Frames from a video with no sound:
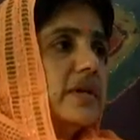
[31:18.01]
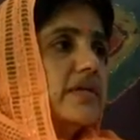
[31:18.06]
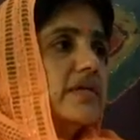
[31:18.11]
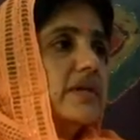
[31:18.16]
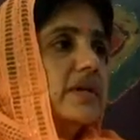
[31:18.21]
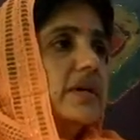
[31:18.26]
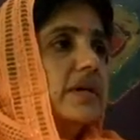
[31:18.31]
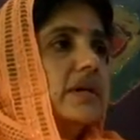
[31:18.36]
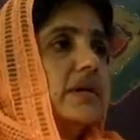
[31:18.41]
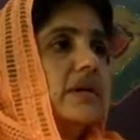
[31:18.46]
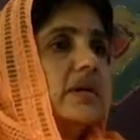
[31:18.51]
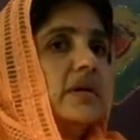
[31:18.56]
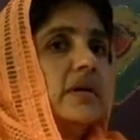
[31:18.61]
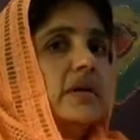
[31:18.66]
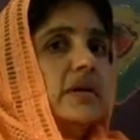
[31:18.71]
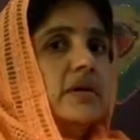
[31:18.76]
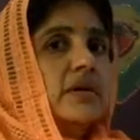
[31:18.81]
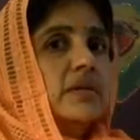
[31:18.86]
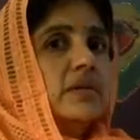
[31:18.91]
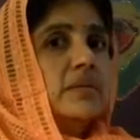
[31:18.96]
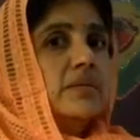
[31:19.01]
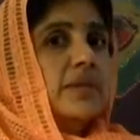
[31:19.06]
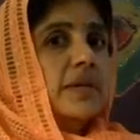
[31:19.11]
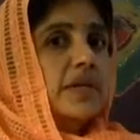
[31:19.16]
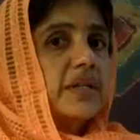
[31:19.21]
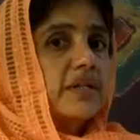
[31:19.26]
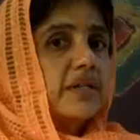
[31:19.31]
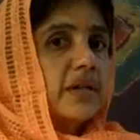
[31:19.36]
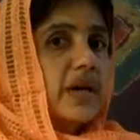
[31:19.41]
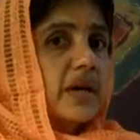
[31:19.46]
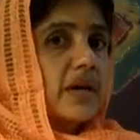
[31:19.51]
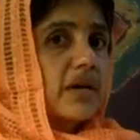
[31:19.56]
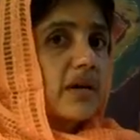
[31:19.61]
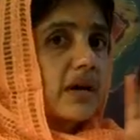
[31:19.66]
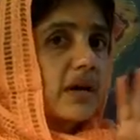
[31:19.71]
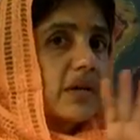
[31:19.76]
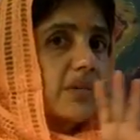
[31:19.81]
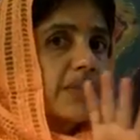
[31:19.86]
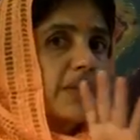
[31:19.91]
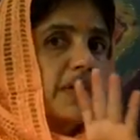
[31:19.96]
were all based are
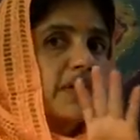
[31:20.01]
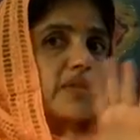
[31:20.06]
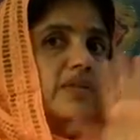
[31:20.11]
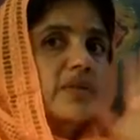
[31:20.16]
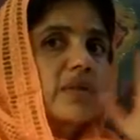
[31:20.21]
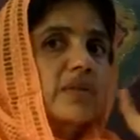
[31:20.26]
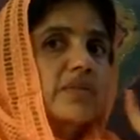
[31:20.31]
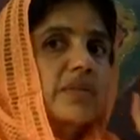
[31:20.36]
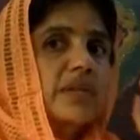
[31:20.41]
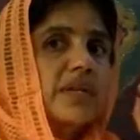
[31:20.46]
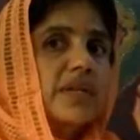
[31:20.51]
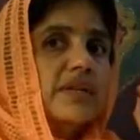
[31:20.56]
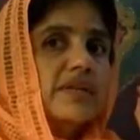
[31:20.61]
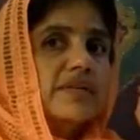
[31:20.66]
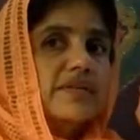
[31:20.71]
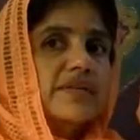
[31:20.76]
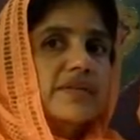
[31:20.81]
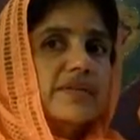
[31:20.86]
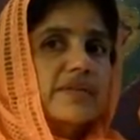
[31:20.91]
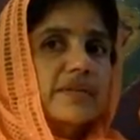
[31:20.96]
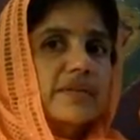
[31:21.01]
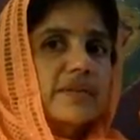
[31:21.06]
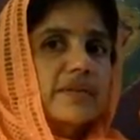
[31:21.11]
all based on belief.